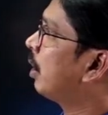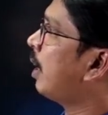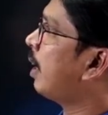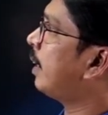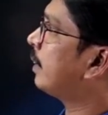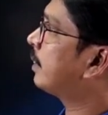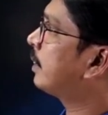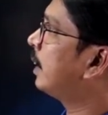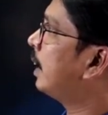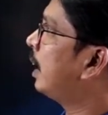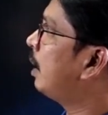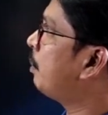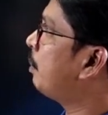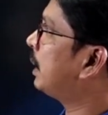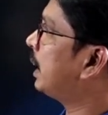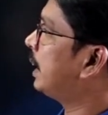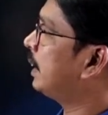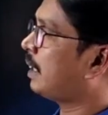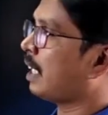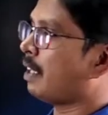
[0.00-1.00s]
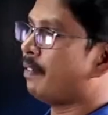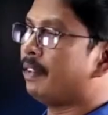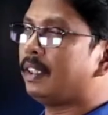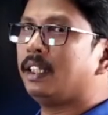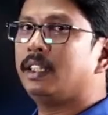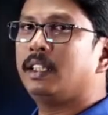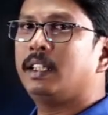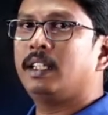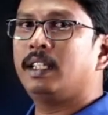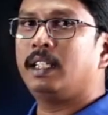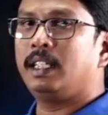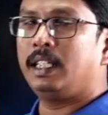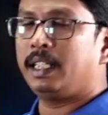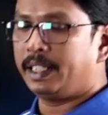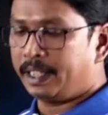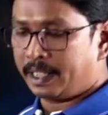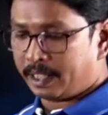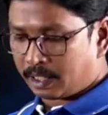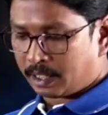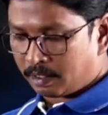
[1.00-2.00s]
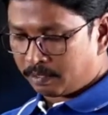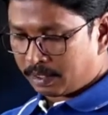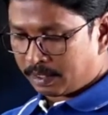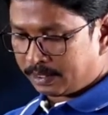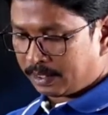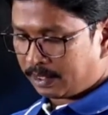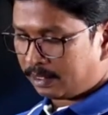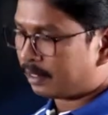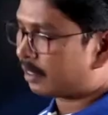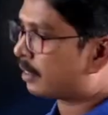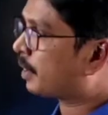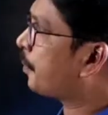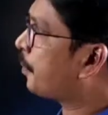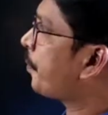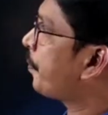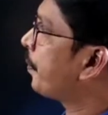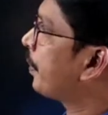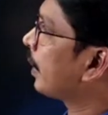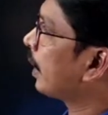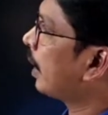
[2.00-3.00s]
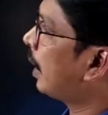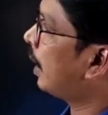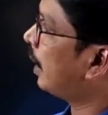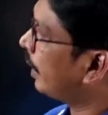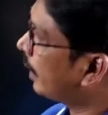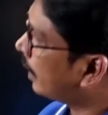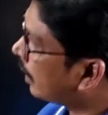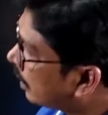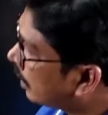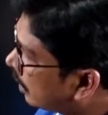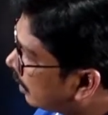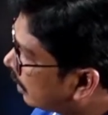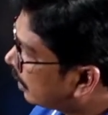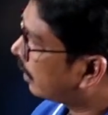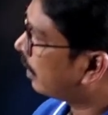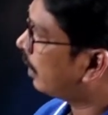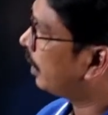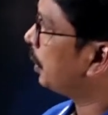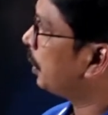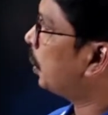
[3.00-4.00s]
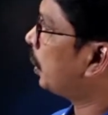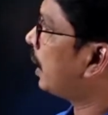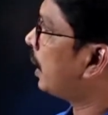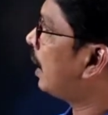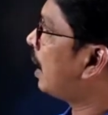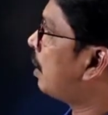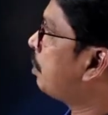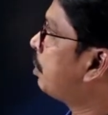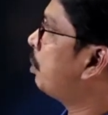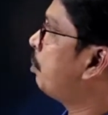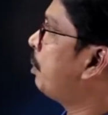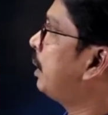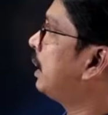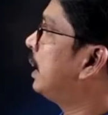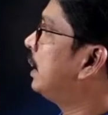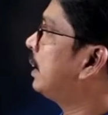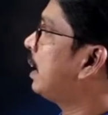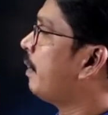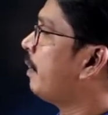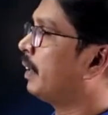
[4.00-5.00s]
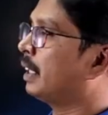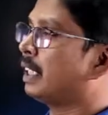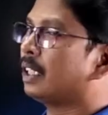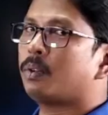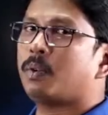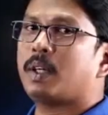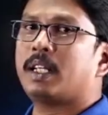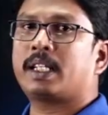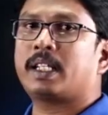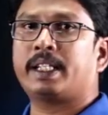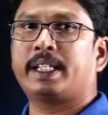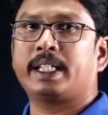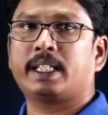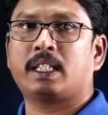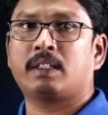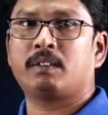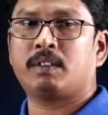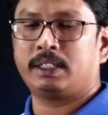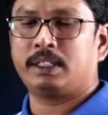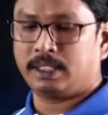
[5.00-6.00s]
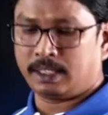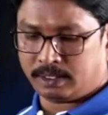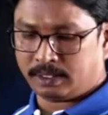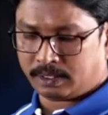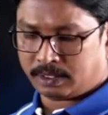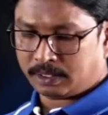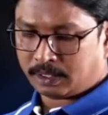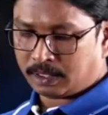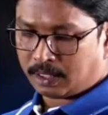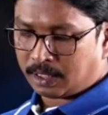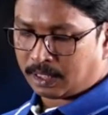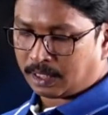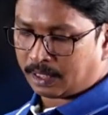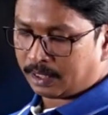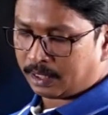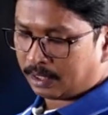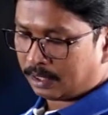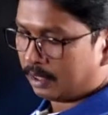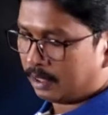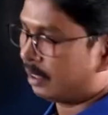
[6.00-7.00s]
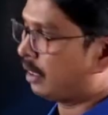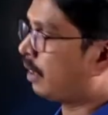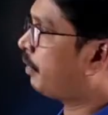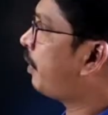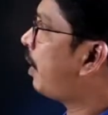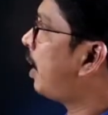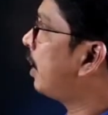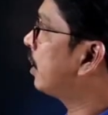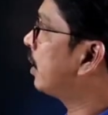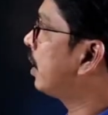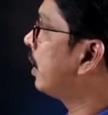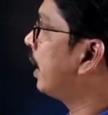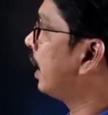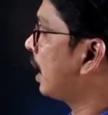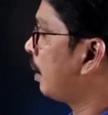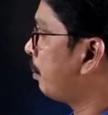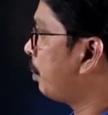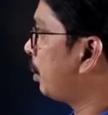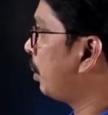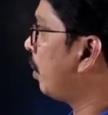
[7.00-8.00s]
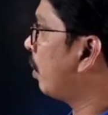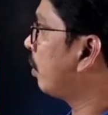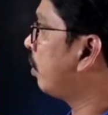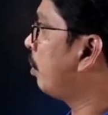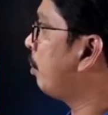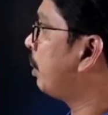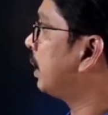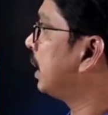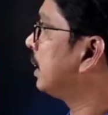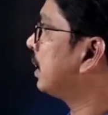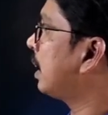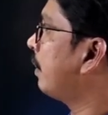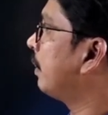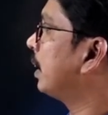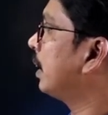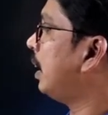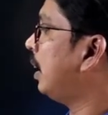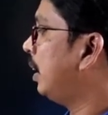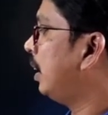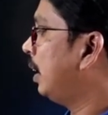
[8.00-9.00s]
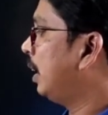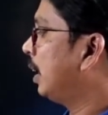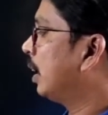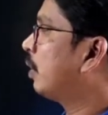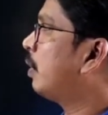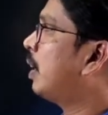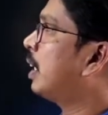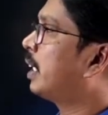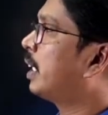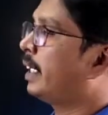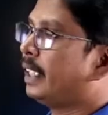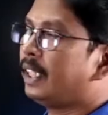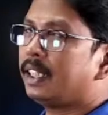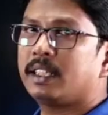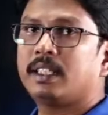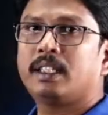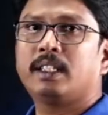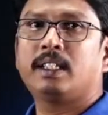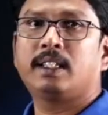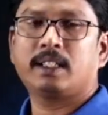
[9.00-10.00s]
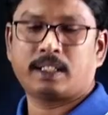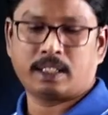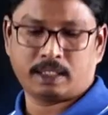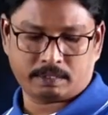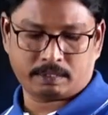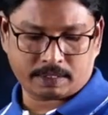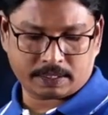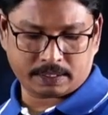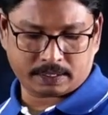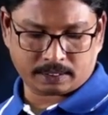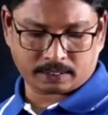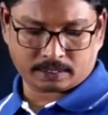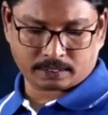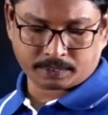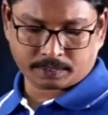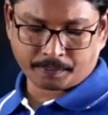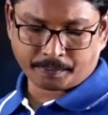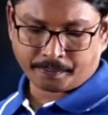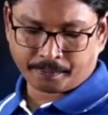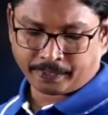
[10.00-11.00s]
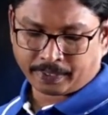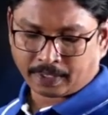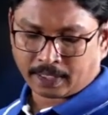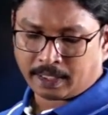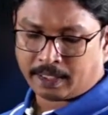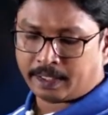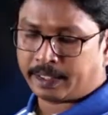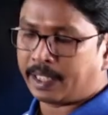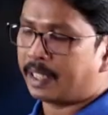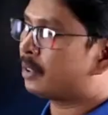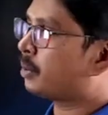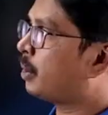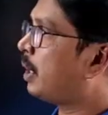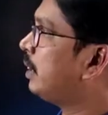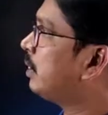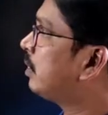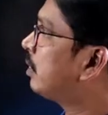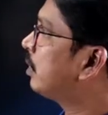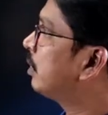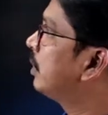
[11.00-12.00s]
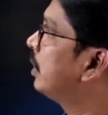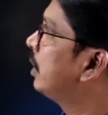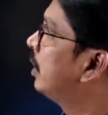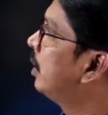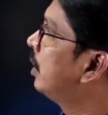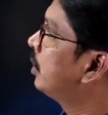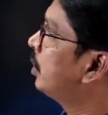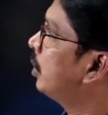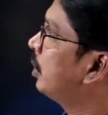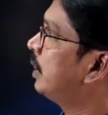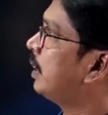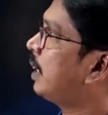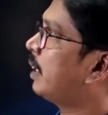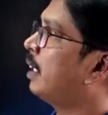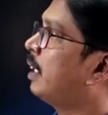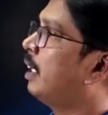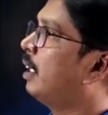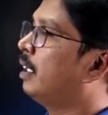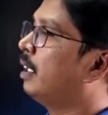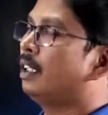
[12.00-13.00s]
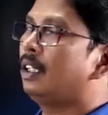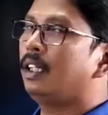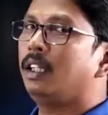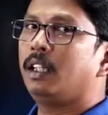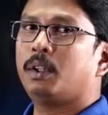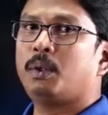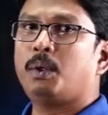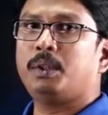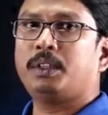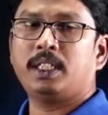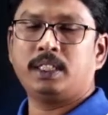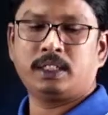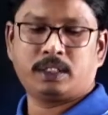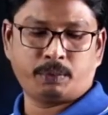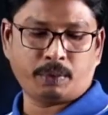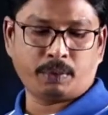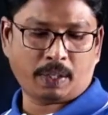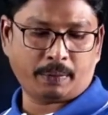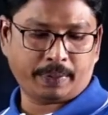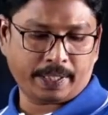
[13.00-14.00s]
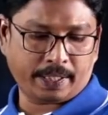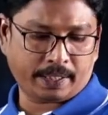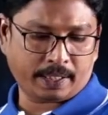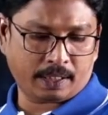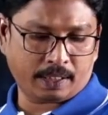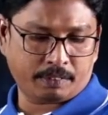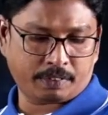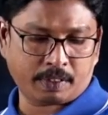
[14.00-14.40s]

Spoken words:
Gauss-Seidel method is having linear convergence, and the Newton-Raphson method is having the quadratic convergence, and the fast decoupled load flow method is having the quadratic convergence. Right, students? So these are the questions we have taken